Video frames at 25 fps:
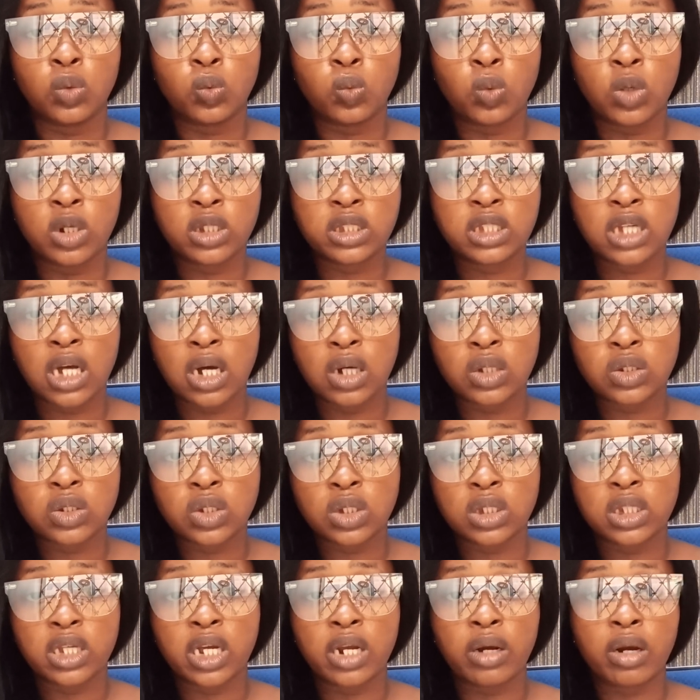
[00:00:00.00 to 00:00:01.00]

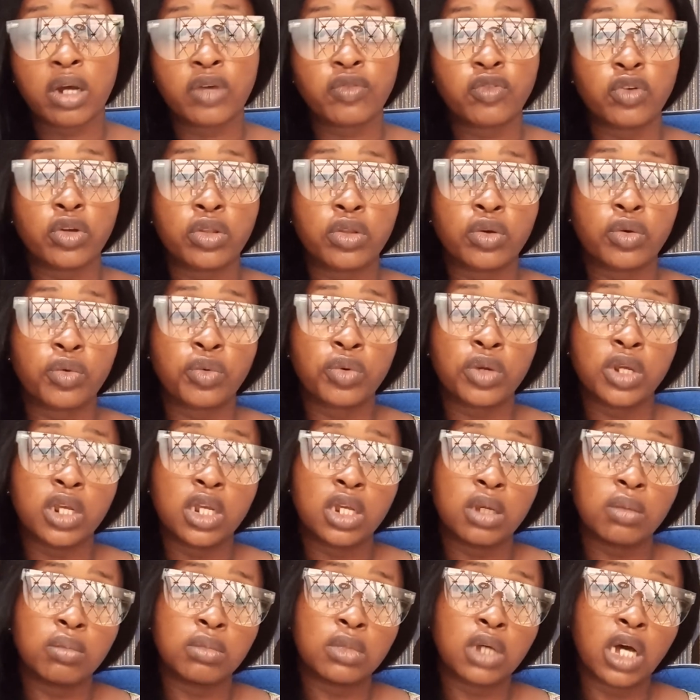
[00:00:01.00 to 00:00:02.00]
1000 naira for the
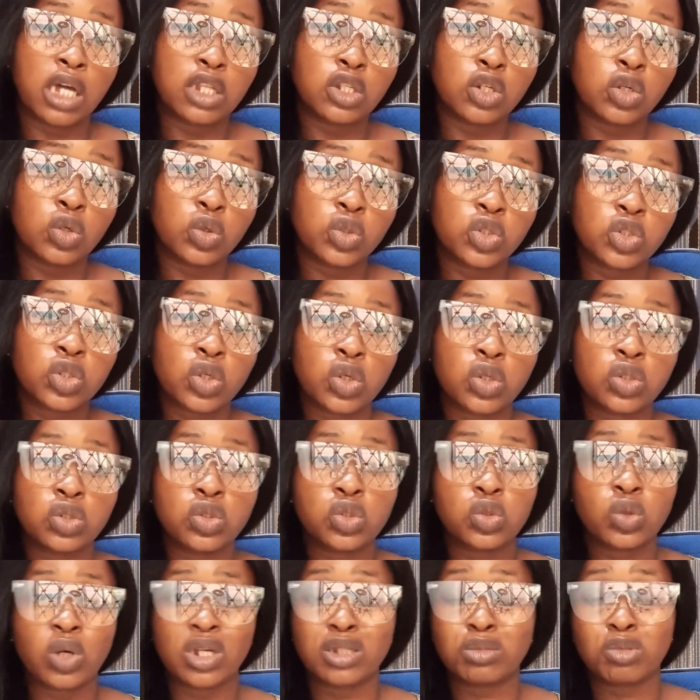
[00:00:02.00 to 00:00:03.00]
cream and the lotion,
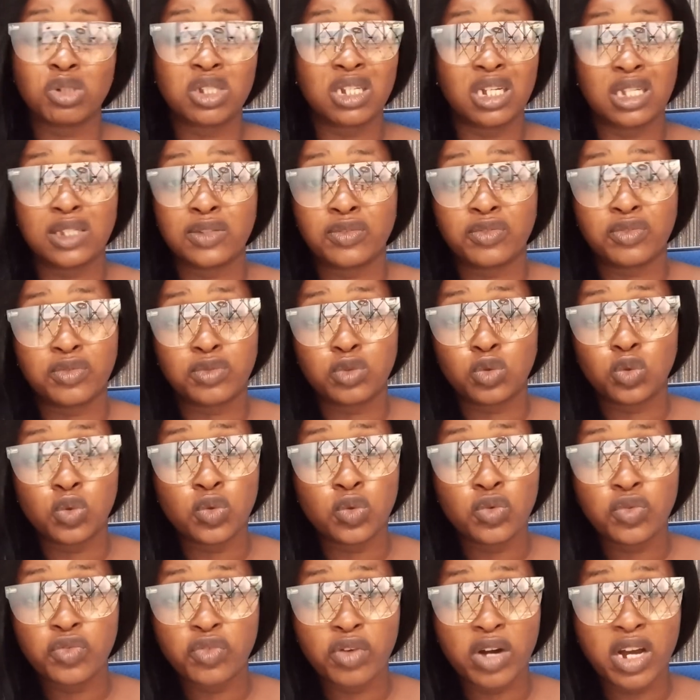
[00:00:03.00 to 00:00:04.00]
so as much as
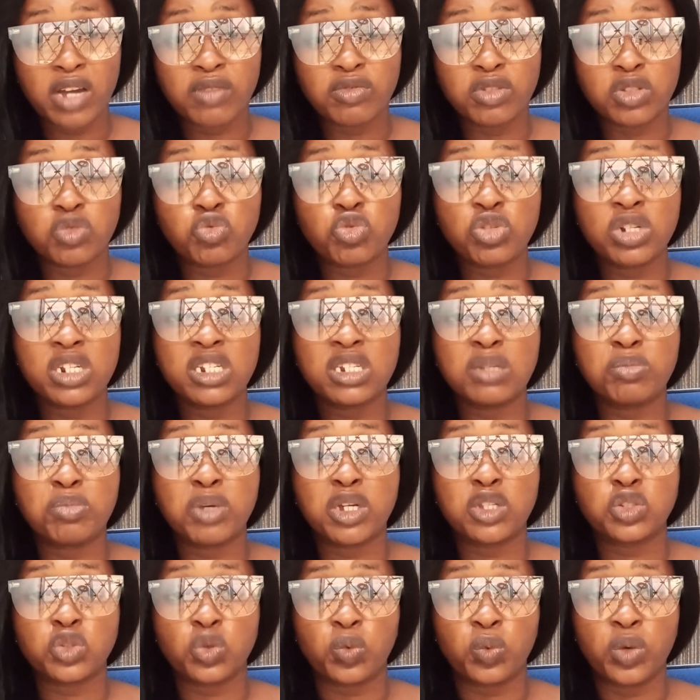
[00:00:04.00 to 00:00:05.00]
2-5. It really
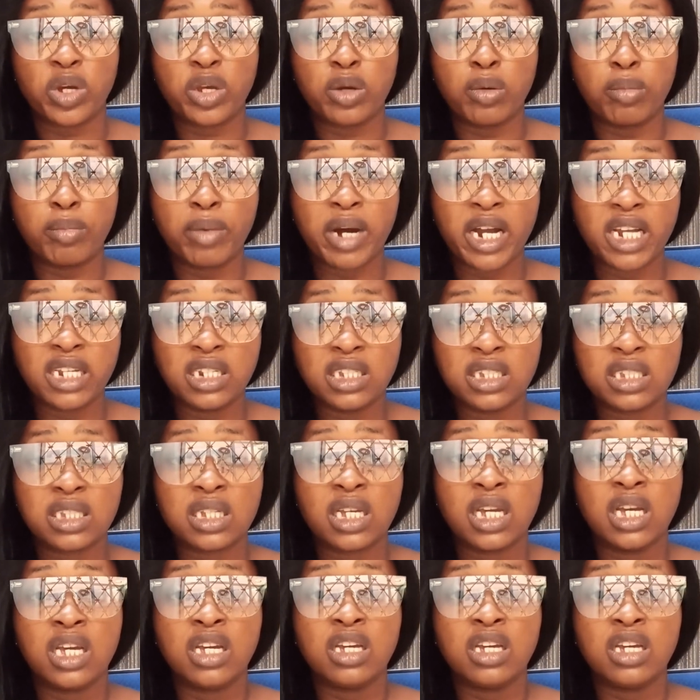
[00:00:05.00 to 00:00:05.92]
depends on where you're buying it.